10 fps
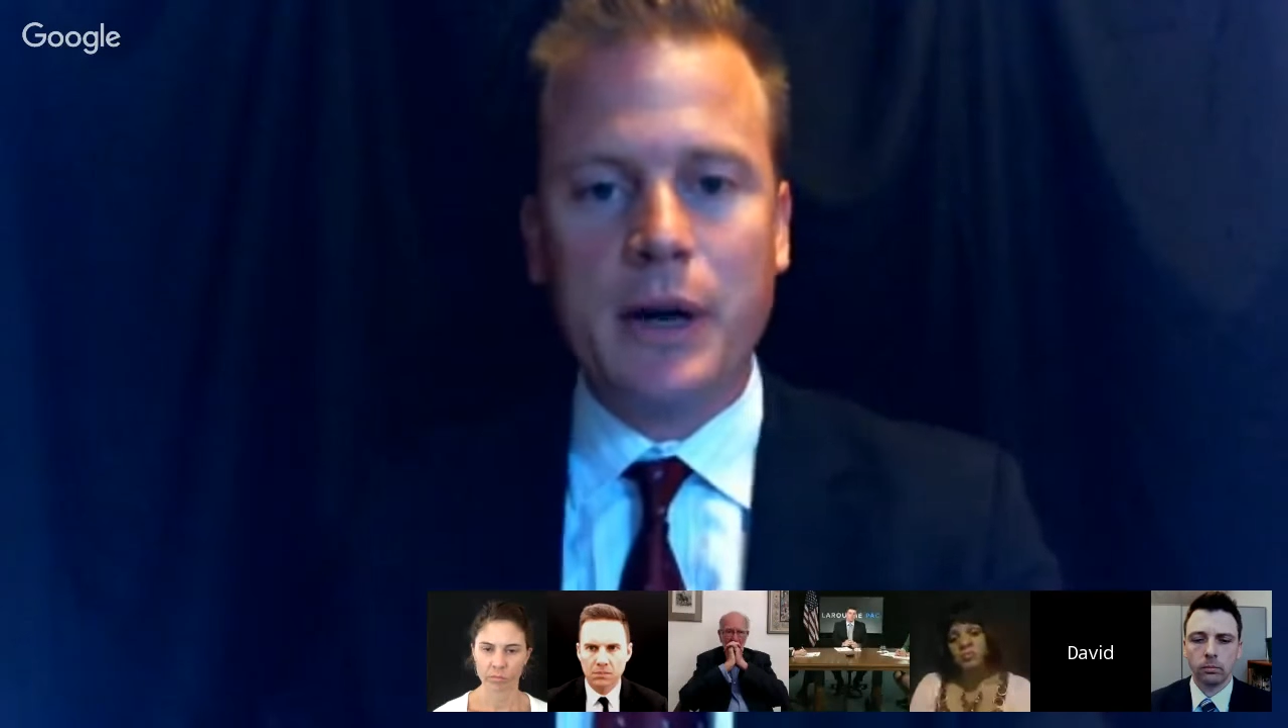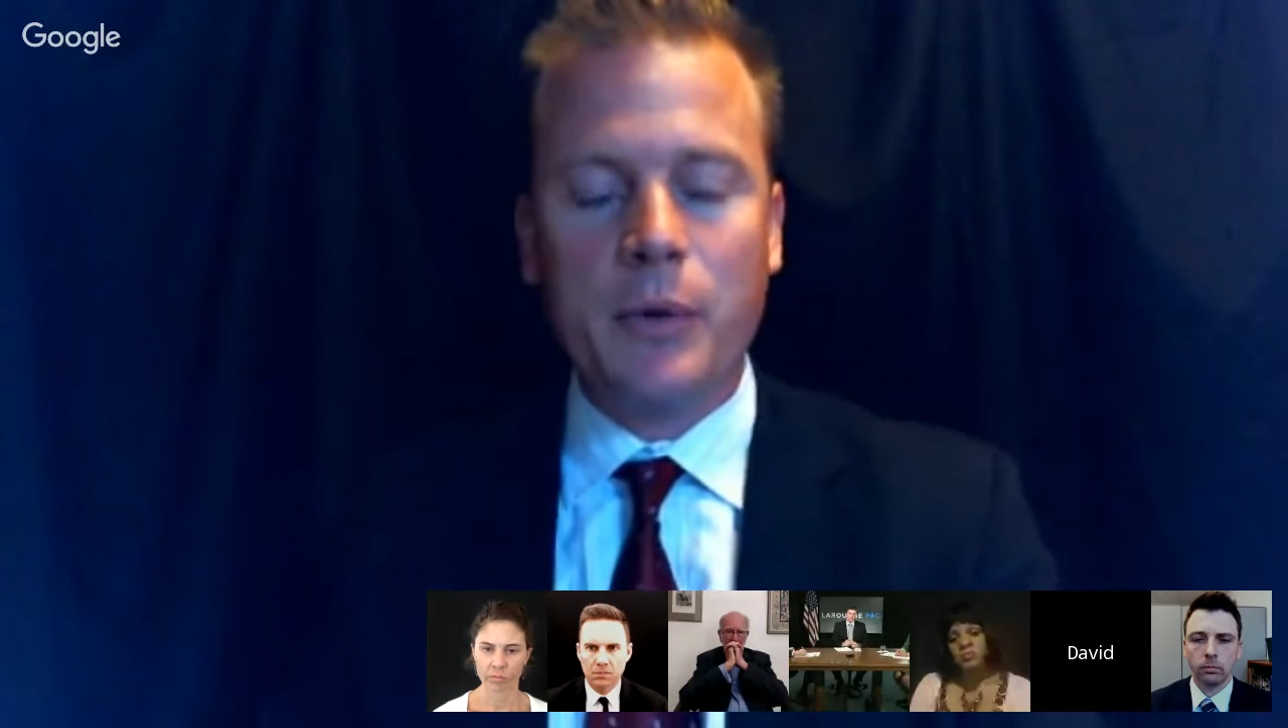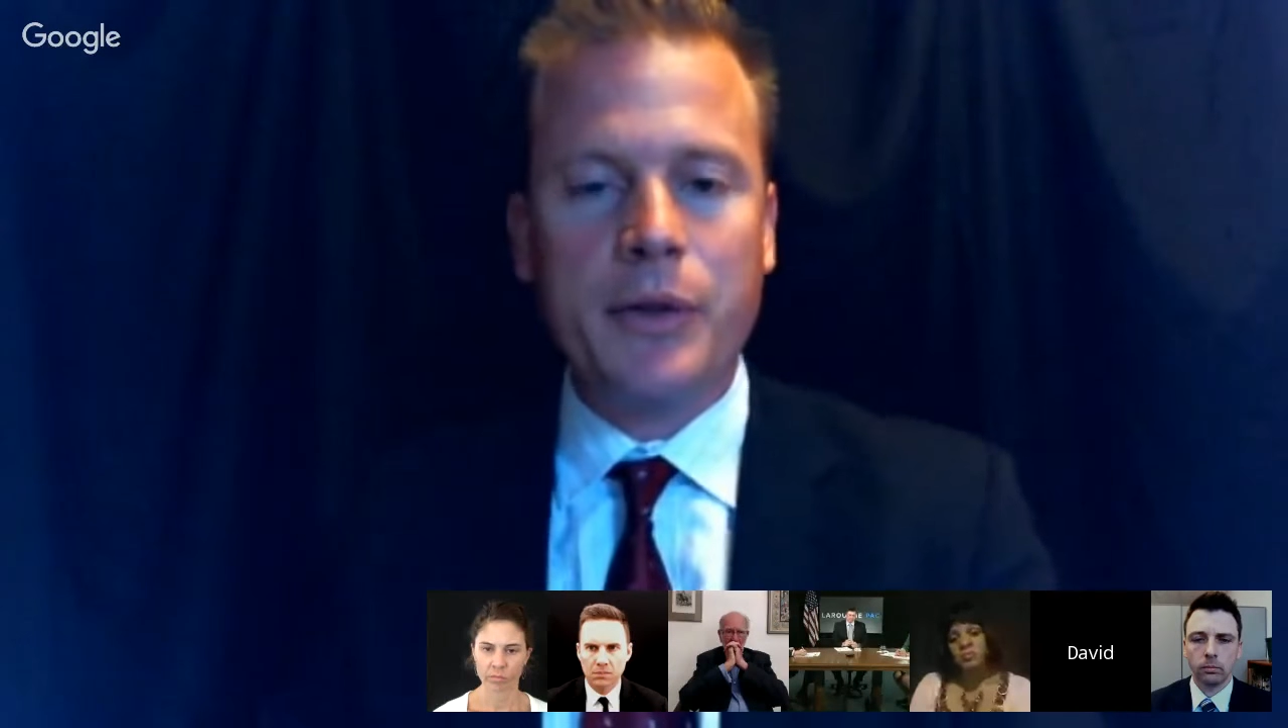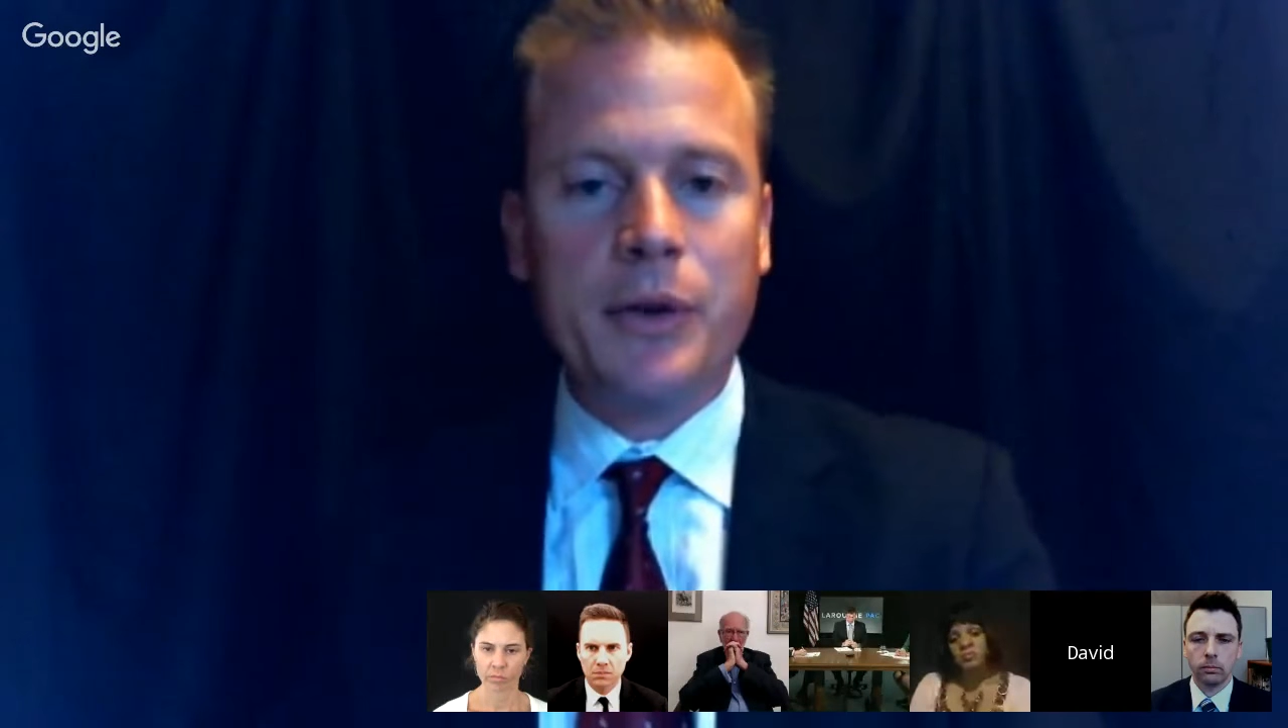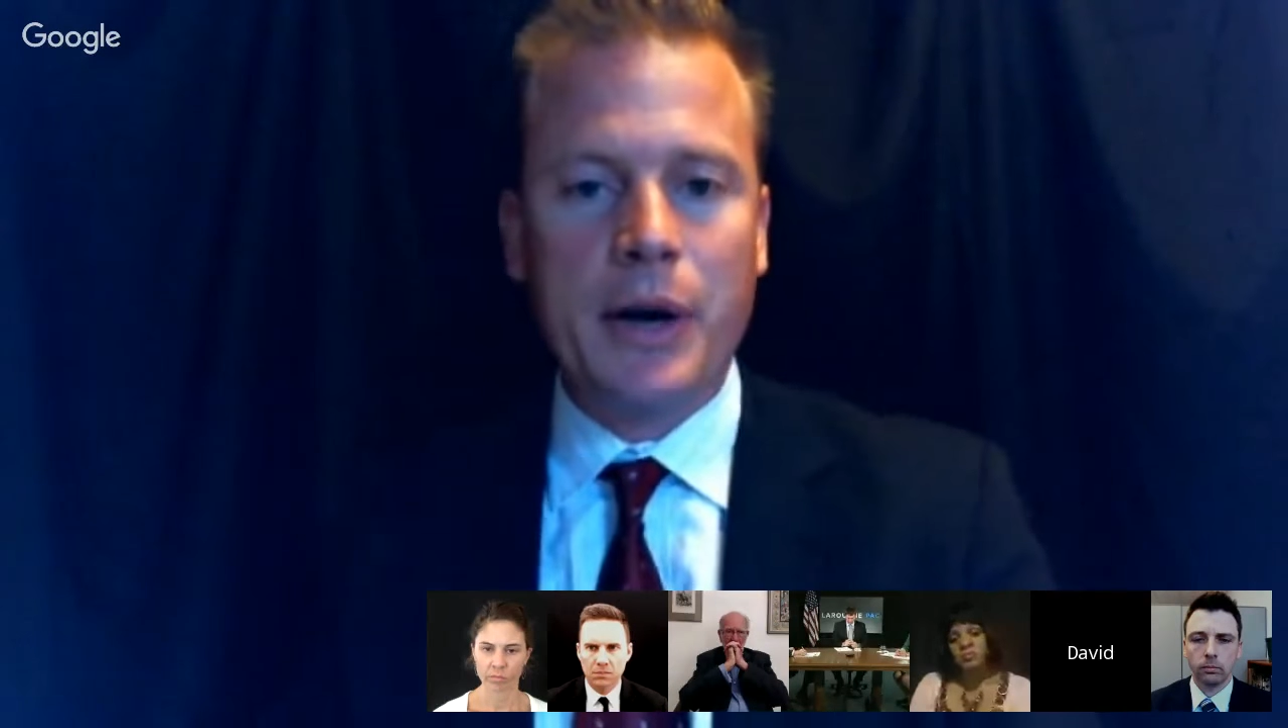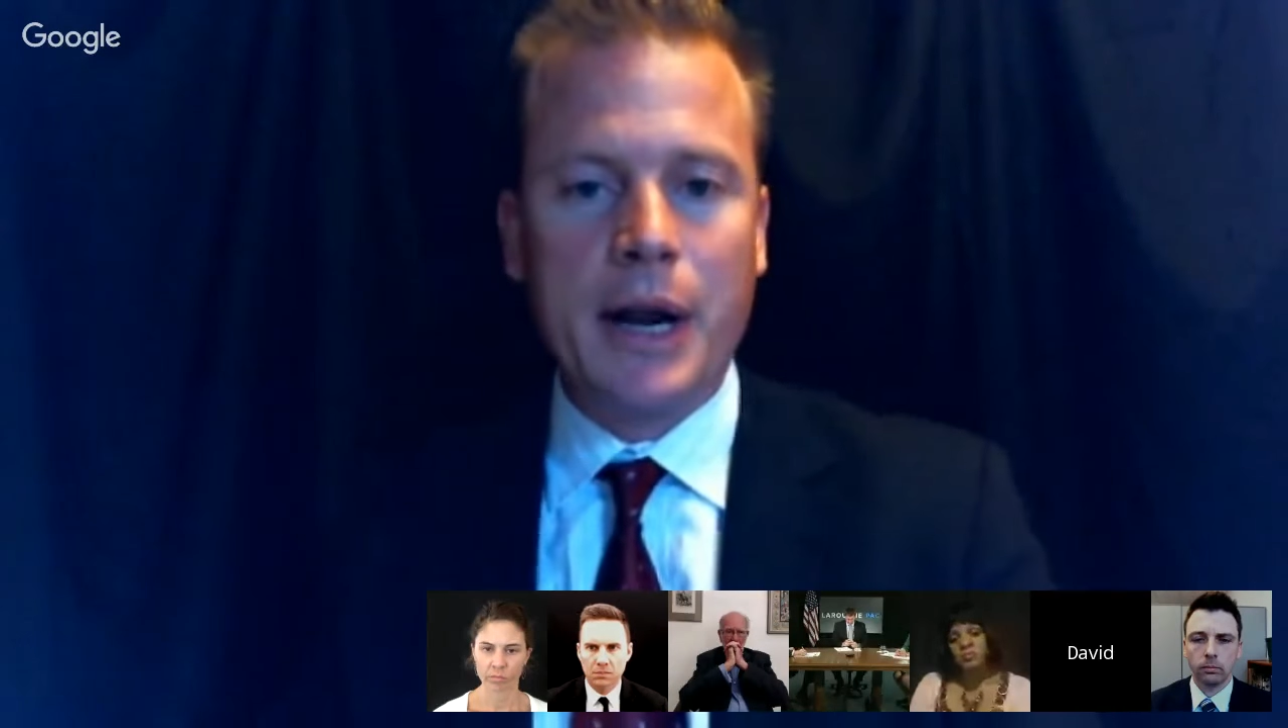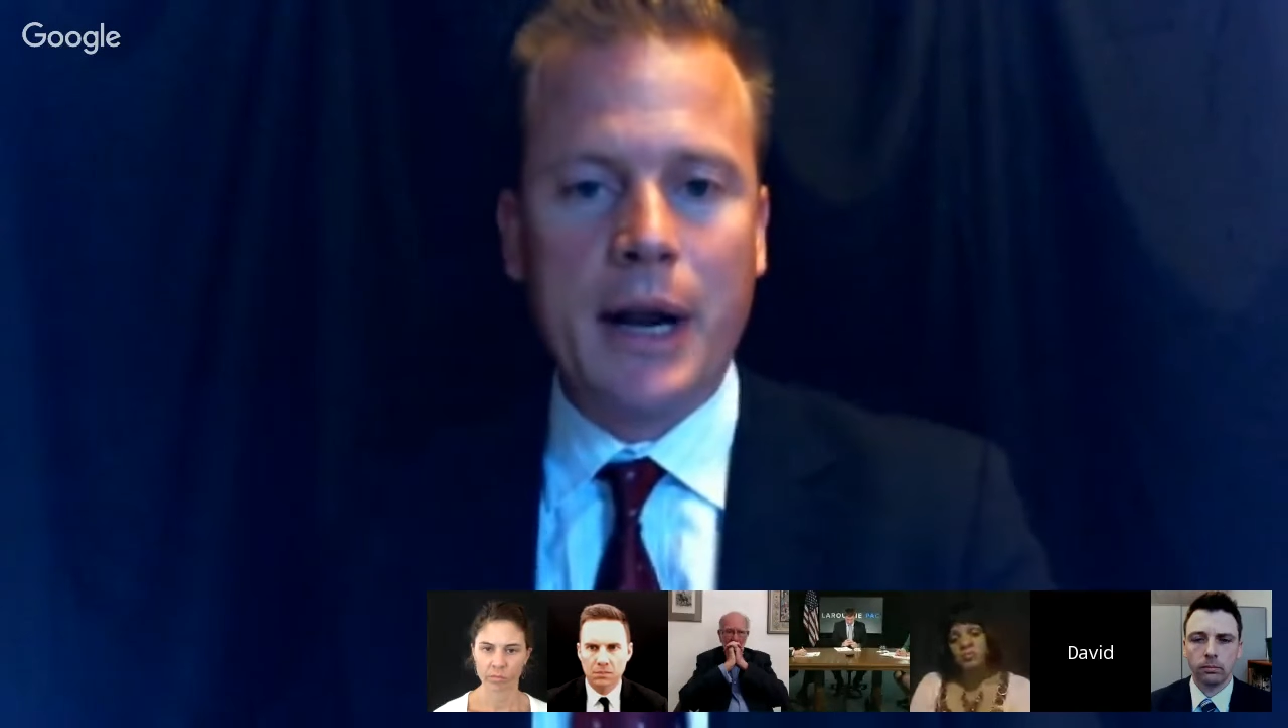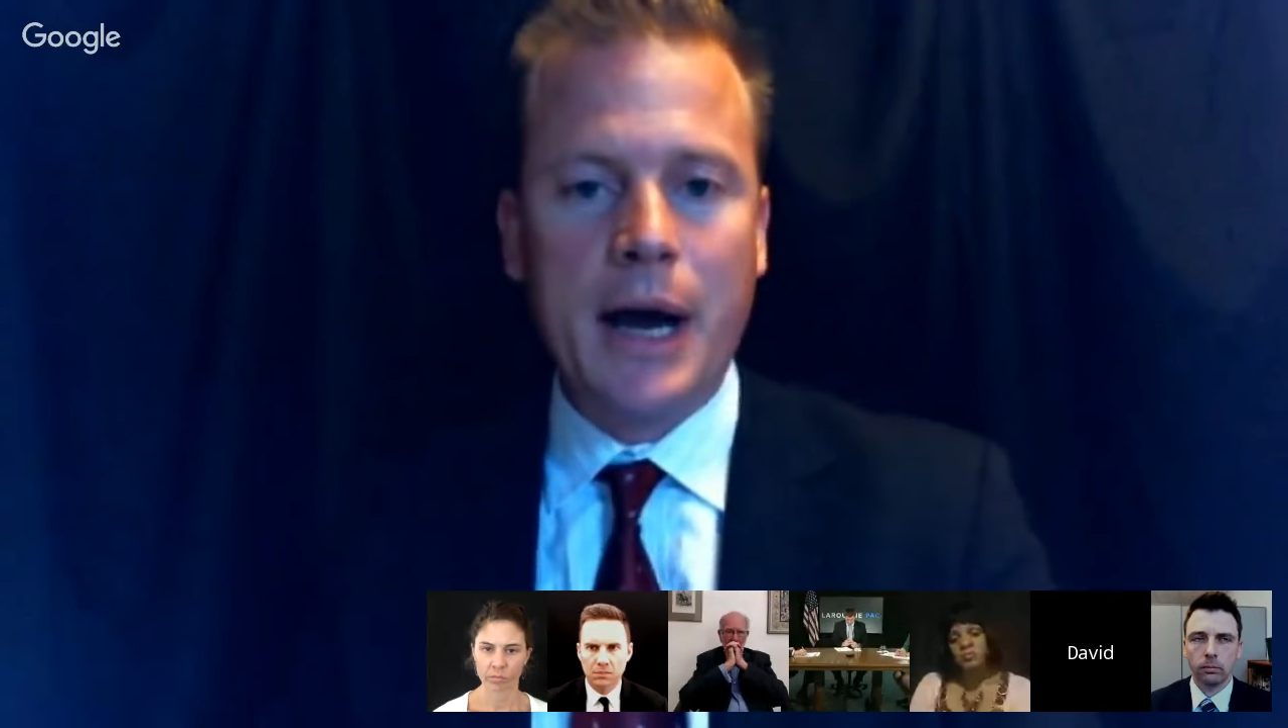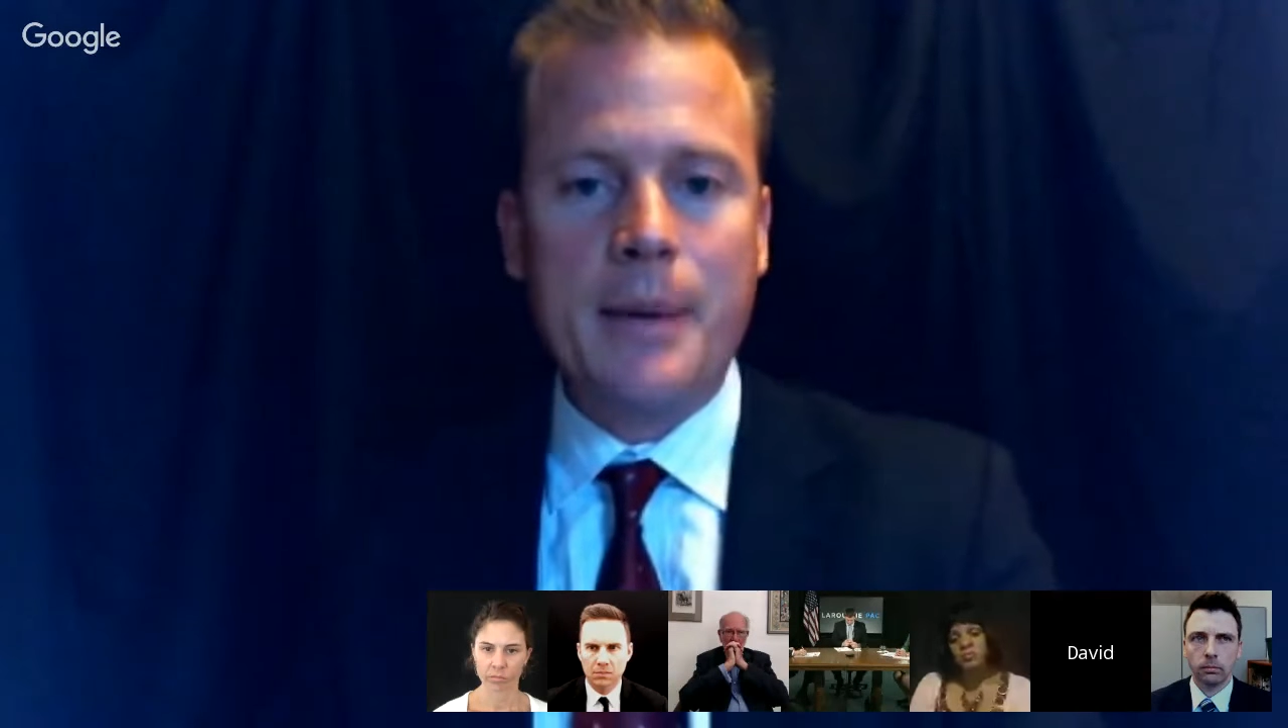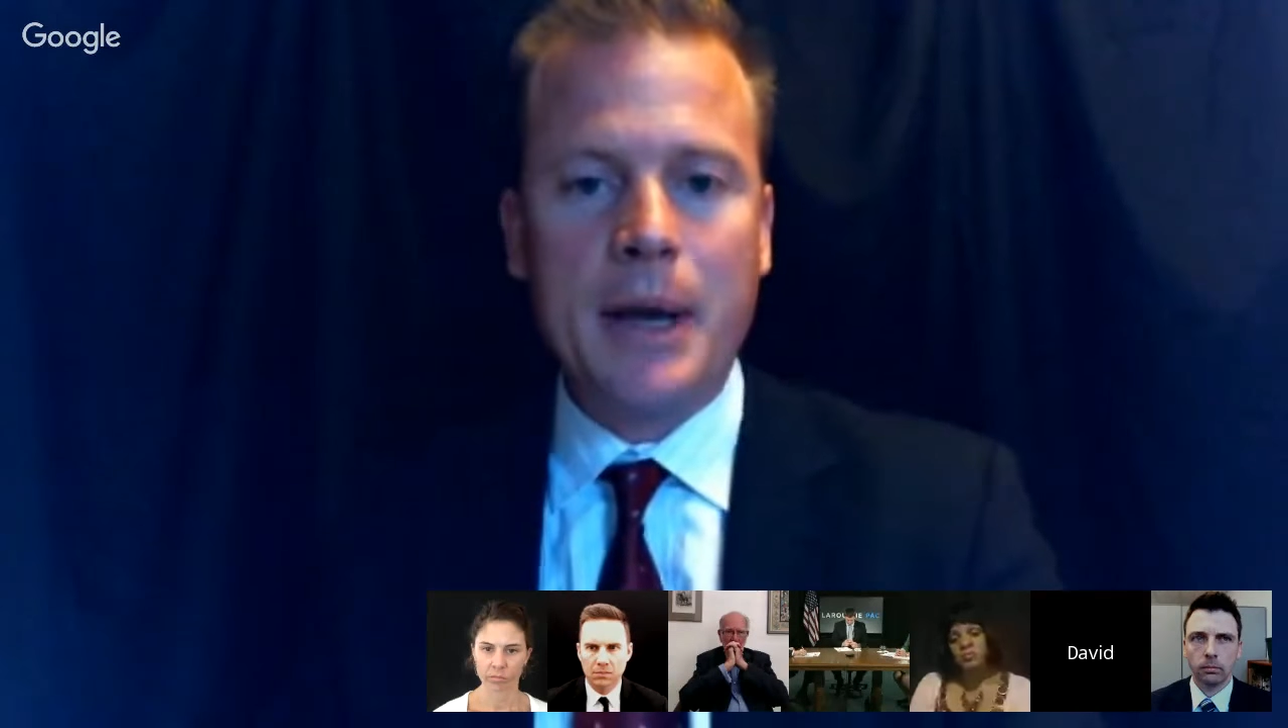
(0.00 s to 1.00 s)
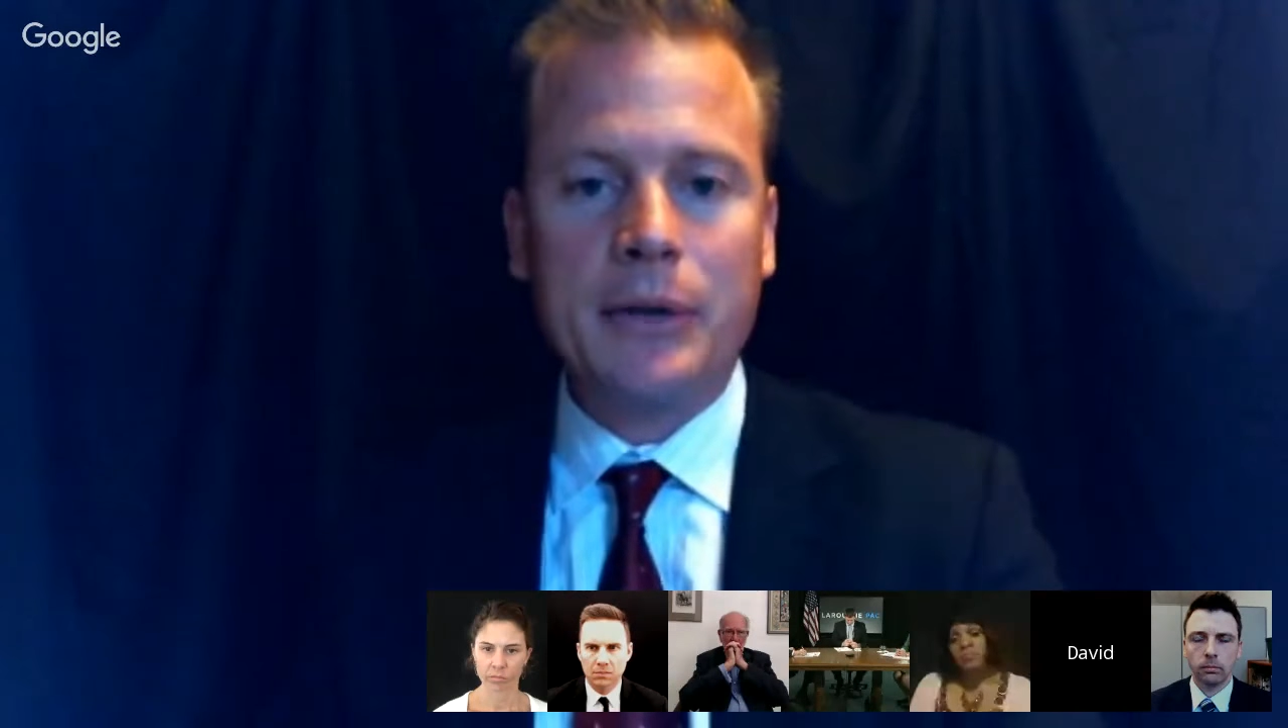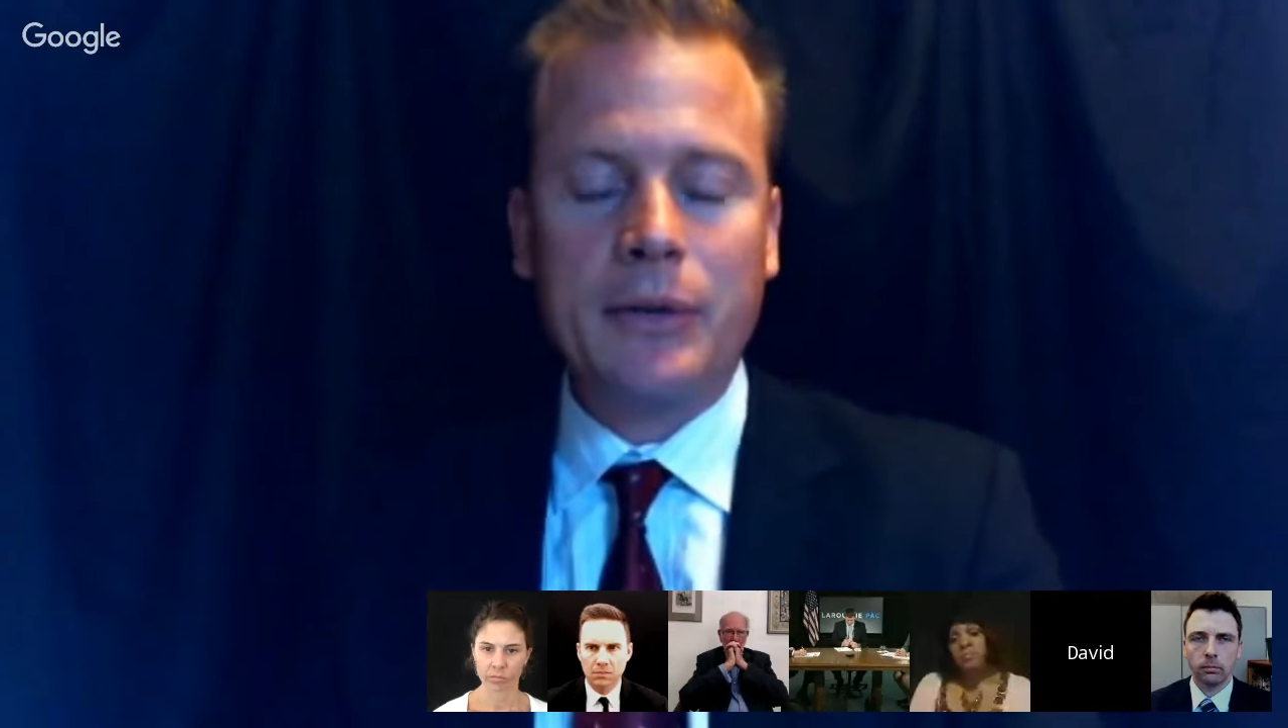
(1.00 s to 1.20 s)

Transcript: with your economics,